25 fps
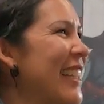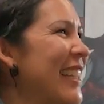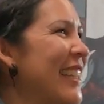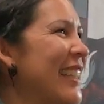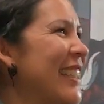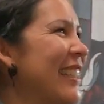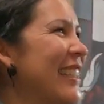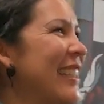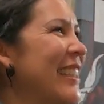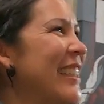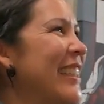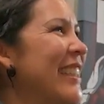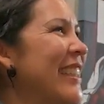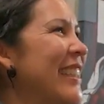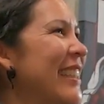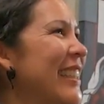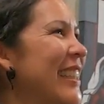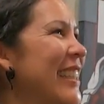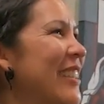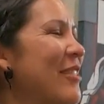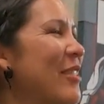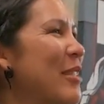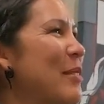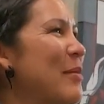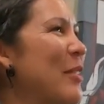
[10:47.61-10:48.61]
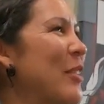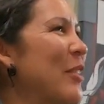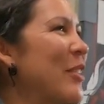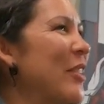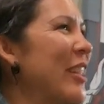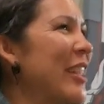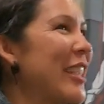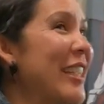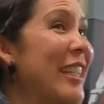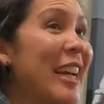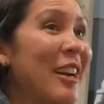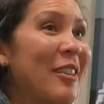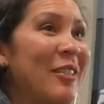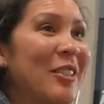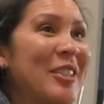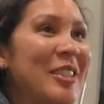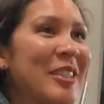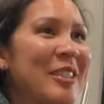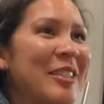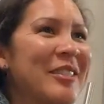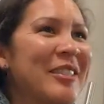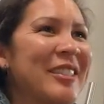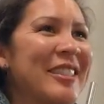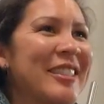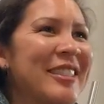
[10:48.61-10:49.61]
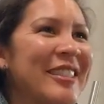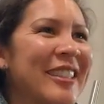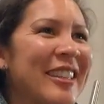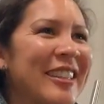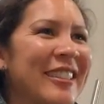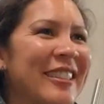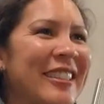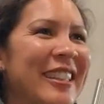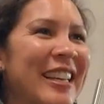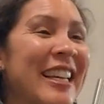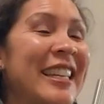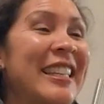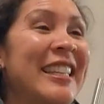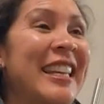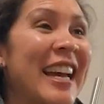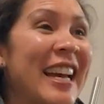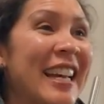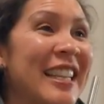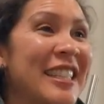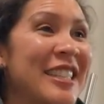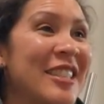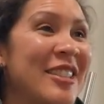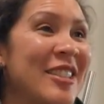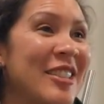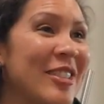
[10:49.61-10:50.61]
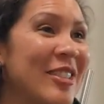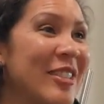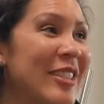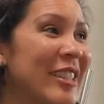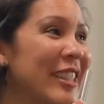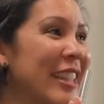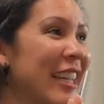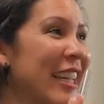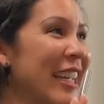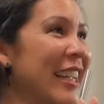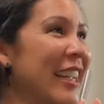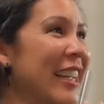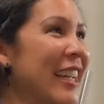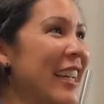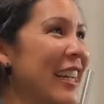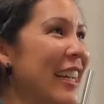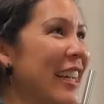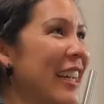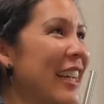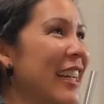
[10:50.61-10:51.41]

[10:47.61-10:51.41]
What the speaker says: And then we're both like, yeah, we'll do it real subtle. Yeah, just do it like